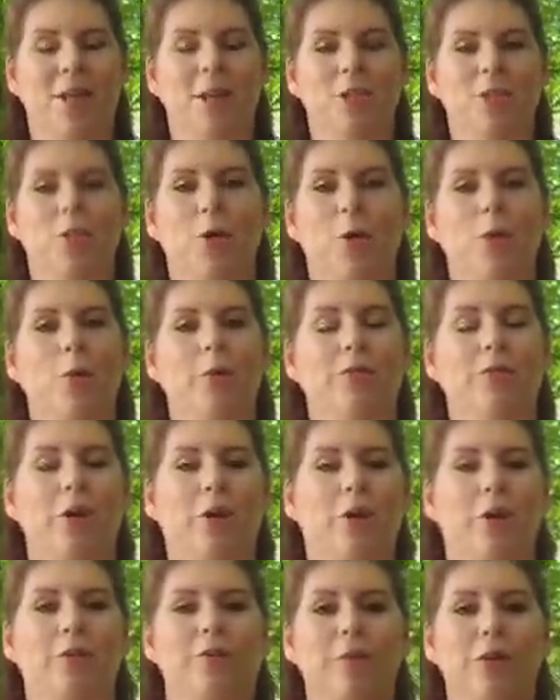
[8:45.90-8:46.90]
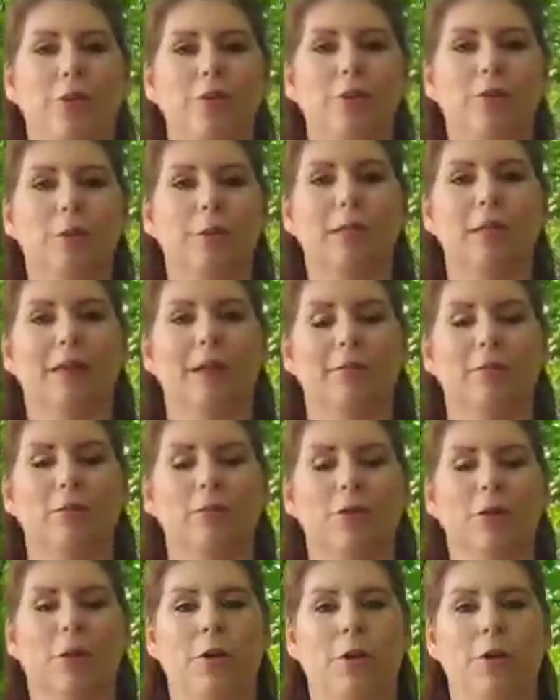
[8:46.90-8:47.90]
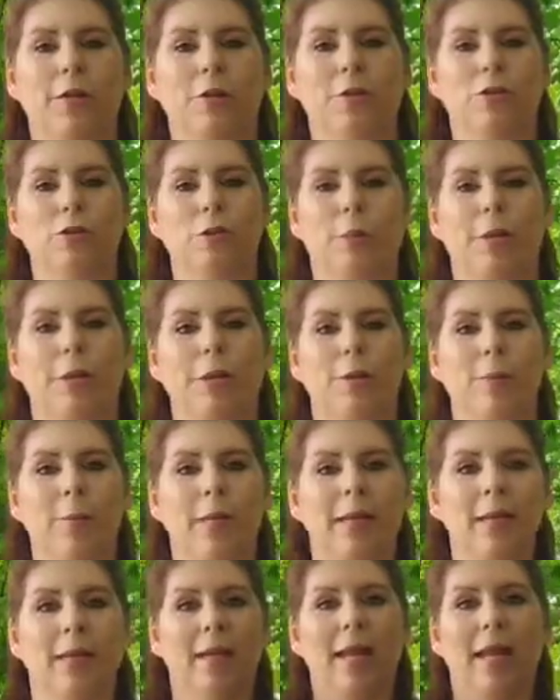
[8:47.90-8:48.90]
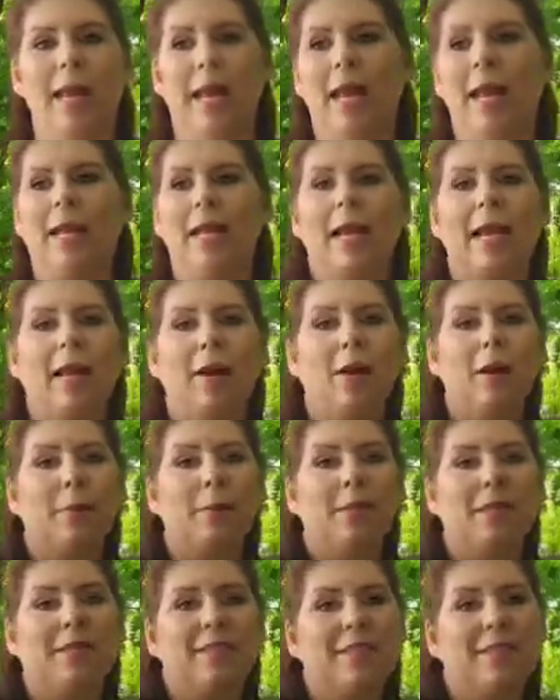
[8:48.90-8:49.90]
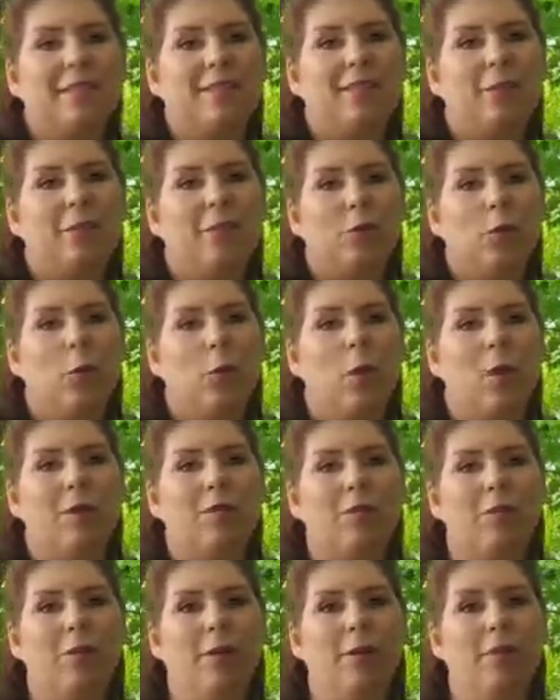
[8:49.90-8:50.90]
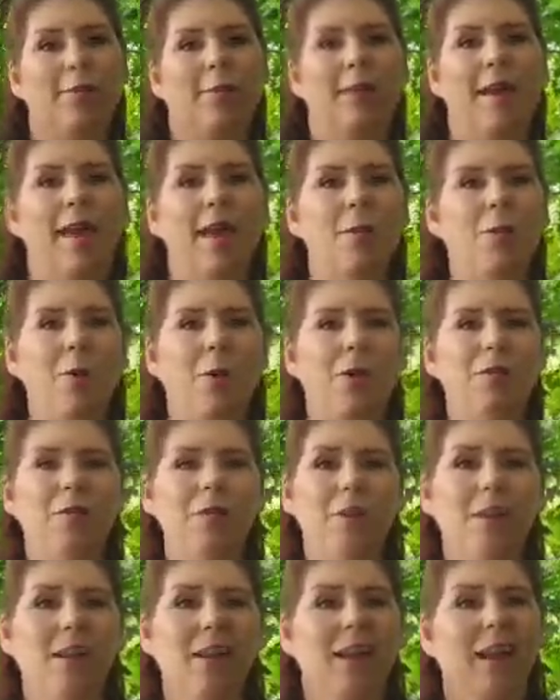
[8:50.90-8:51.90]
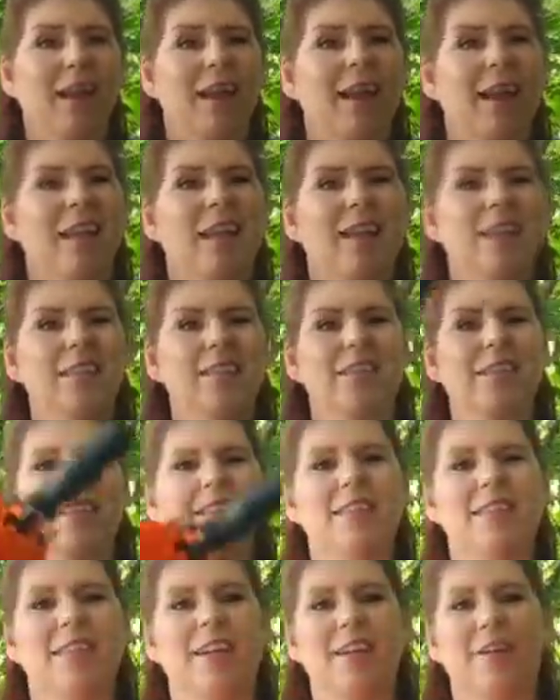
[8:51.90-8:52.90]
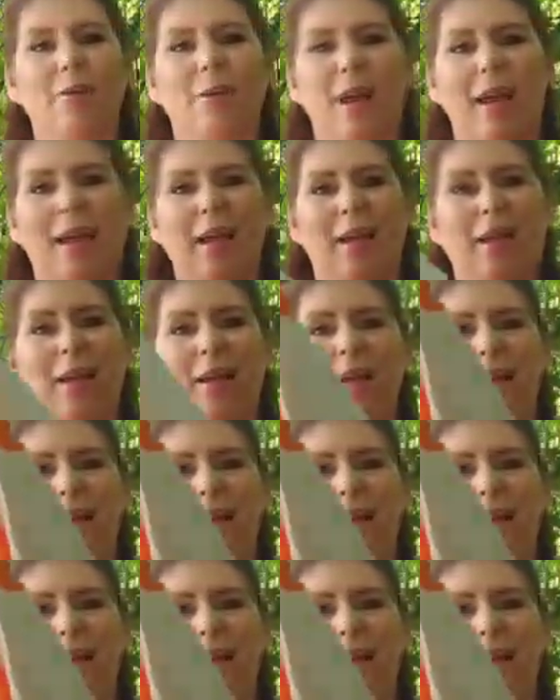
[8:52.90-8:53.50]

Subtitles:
So we've got our first three levels on our energy pyramid, and now I'm going to send it over to Waldron. Hey Waldron, it looks like it's going to rain.